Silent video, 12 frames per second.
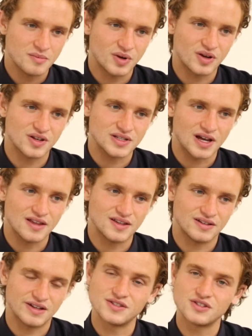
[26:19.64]
because I
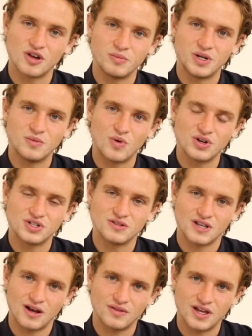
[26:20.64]
think there's so many
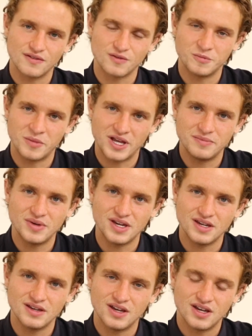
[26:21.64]
watches out there from AP
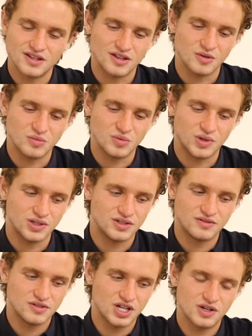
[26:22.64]
that
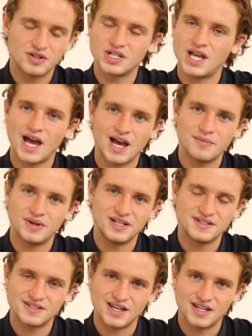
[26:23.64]
would
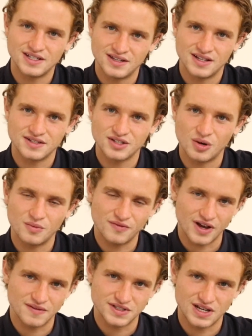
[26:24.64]
happily sit in this top
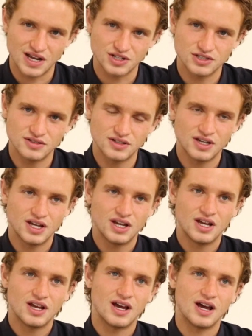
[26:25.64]
five selection,
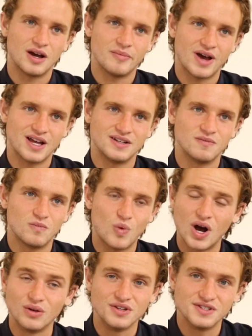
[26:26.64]
and
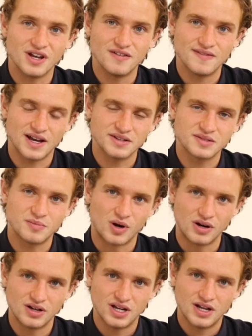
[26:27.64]
well deserve that
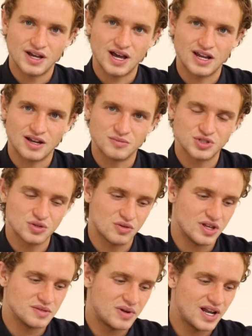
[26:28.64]
spot. And I'm
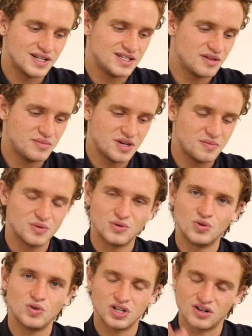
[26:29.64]
sure there's plenty of
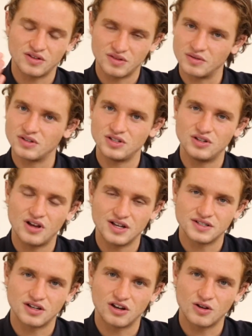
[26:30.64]
people, you know, that you
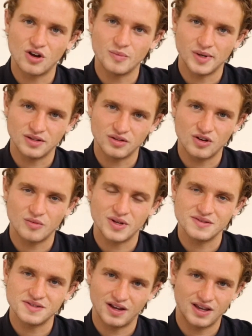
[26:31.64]
guys are gonna comment in the
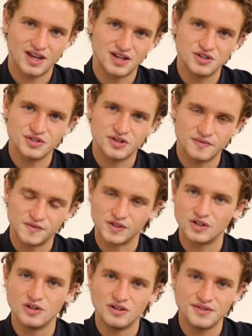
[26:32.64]
comments saying, hey, you should have
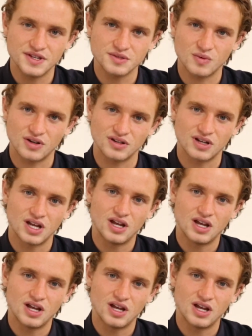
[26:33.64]
included this one.